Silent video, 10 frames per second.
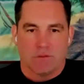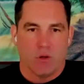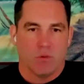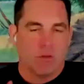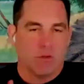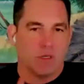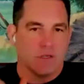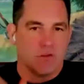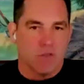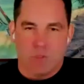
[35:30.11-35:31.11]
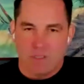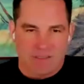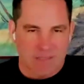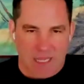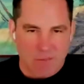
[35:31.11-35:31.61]
So you can do
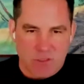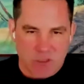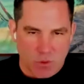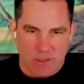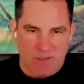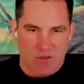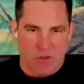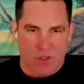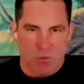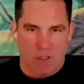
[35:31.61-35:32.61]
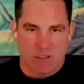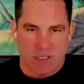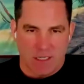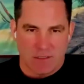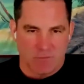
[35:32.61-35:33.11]
it the same as you would a 1031
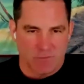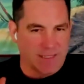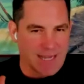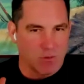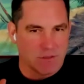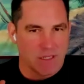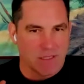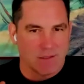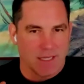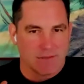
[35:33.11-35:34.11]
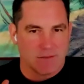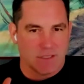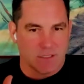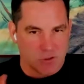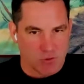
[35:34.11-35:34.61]
exchange. In fact, I would say that
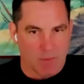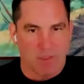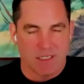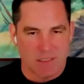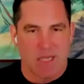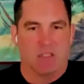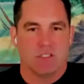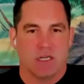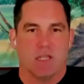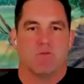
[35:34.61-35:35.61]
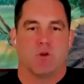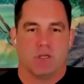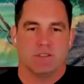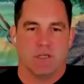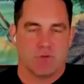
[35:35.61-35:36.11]
that's extremely intelligent if
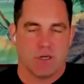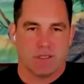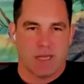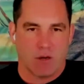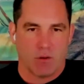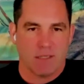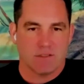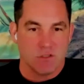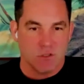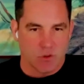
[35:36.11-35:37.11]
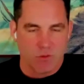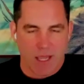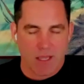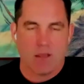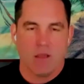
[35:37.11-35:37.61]
you're in a self-directed IRA to do
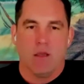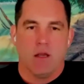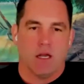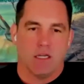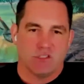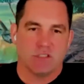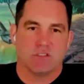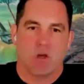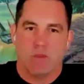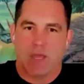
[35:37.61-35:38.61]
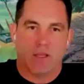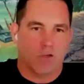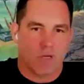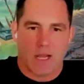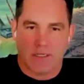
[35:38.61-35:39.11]
that uh, just so
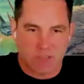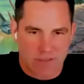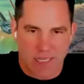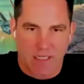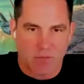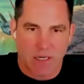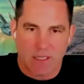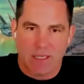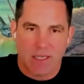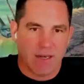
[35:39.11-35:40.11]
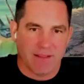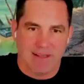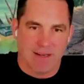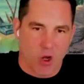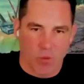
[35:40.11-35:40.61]
that you're not just taking money in
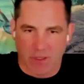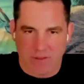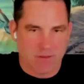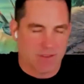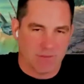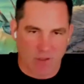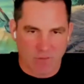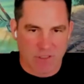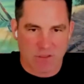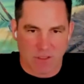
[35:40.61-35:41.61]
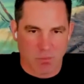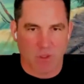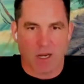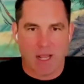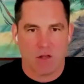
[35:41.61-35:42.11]
and then hoping to eventually
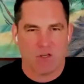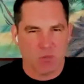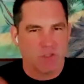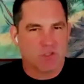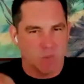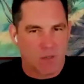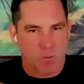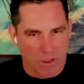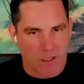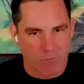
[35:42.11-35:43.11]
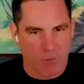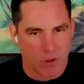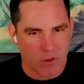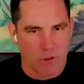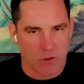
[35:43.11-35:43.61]
put it out. You want your money working
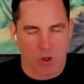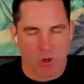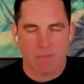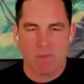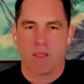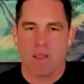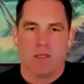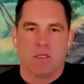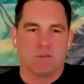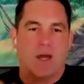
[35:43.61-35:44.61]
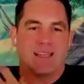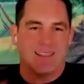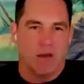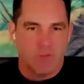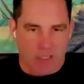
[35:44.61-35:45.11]
for you and growing. So I
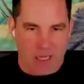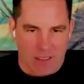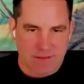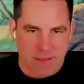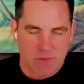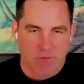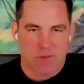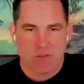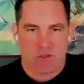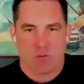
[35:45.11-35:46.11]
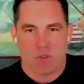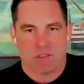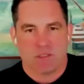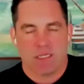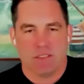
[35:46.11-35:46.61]
love the concept of the
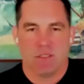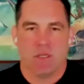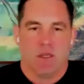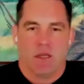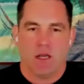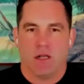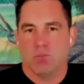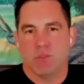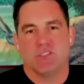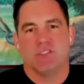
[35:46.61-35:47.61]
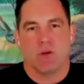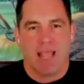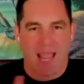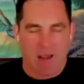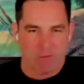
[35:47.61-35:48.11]
1031 exchange, uh, but you
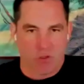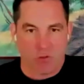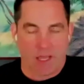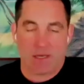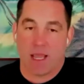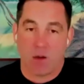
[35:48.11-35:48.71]
don't have to do that.